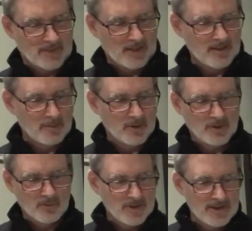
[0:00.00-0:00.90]
Number
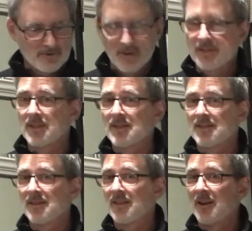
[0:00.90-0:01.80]
3, for instance,
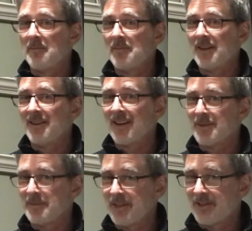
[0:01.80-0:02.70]
is thumb, index,
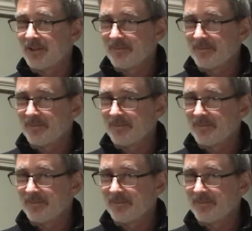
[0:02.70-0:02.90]
middle.